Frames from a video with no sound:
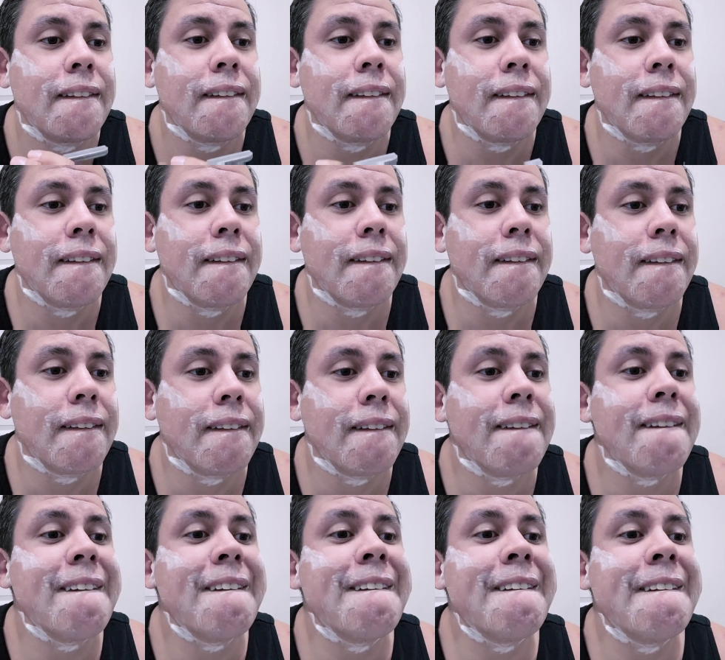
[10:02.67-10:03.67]

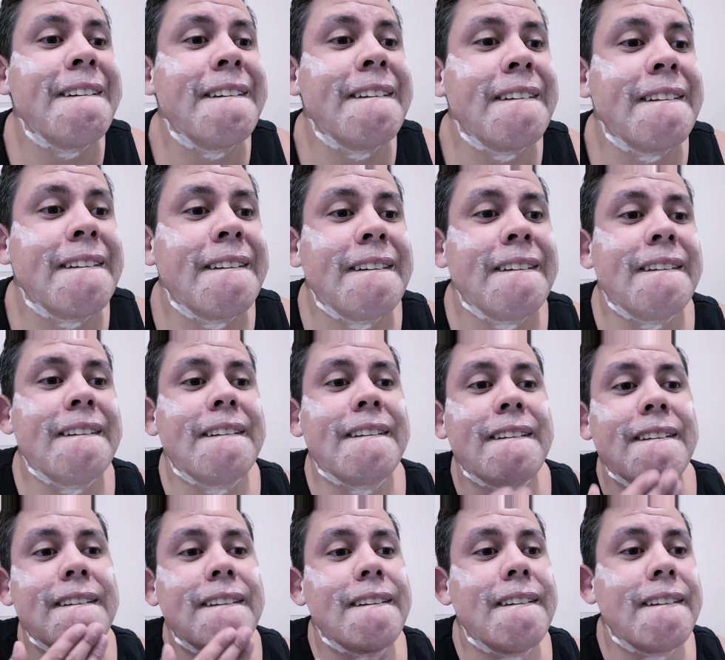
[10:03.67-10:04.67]

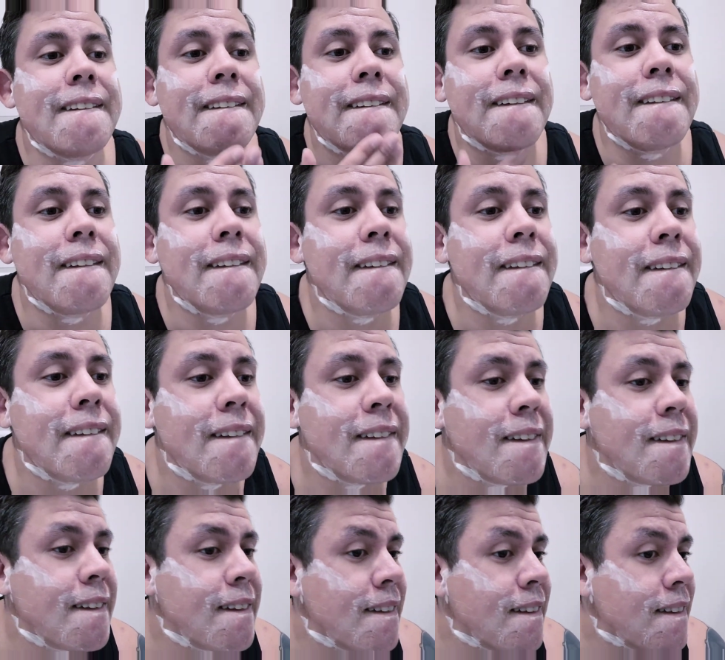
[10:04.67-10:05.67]

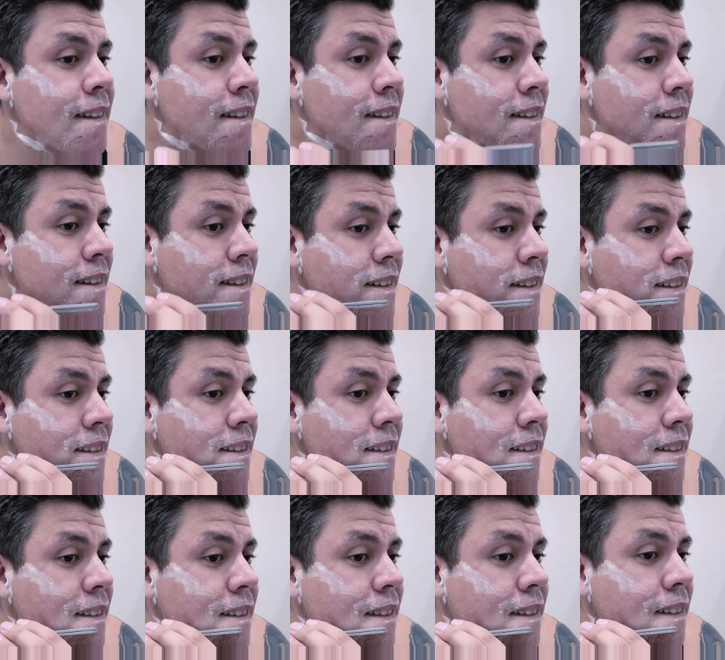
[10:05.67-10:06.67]

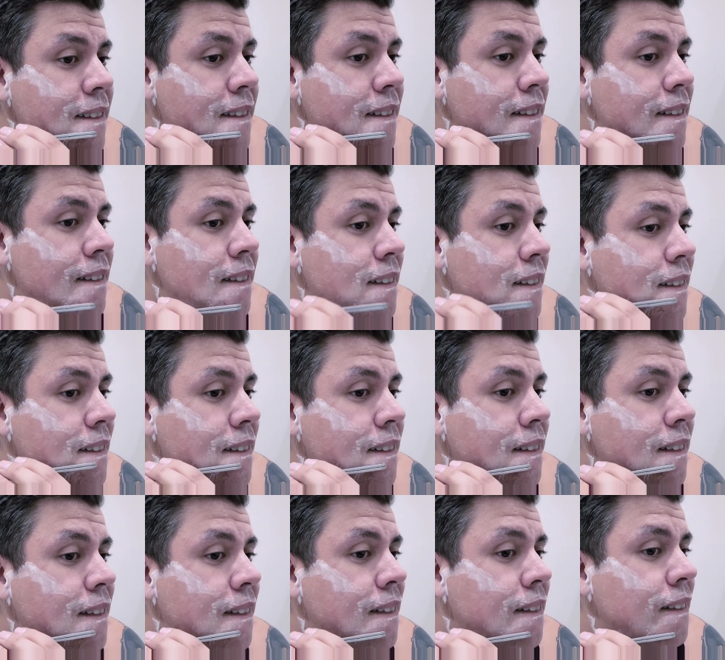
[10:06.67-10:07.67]

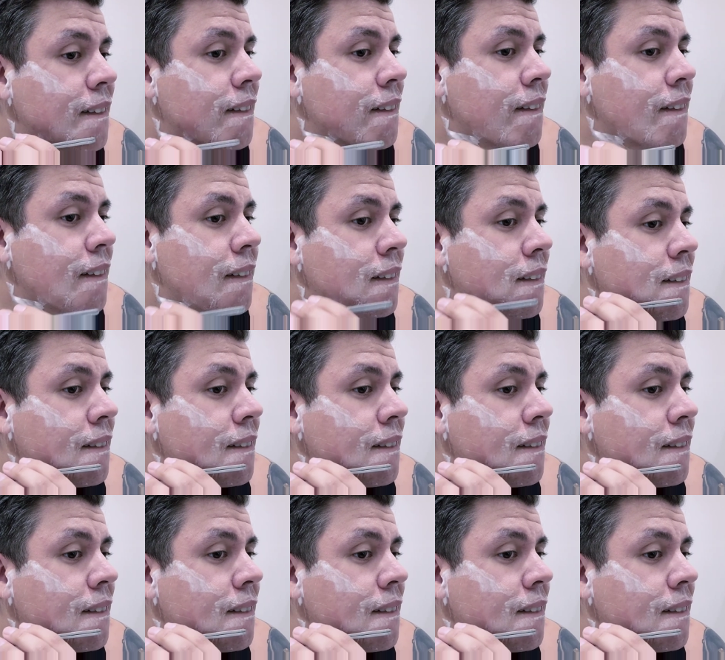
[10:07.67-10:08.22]
No one is speaking in this clip.